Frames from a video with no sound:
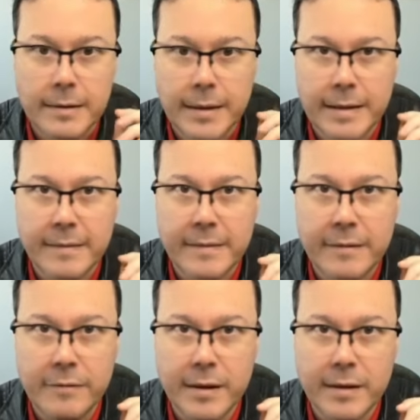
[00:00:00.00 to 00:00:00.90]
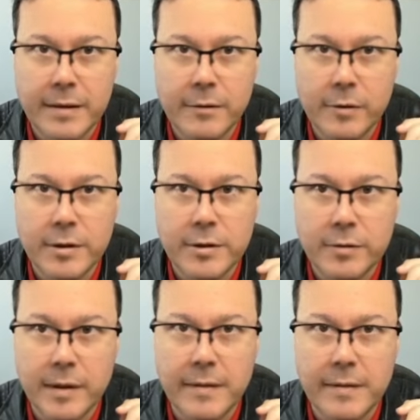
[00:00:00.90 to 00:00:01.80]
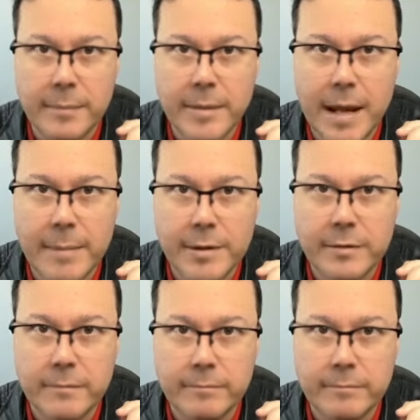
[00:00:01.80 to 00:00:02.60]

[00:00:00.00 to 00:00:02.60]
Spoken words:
Let's see if they're going to take some damage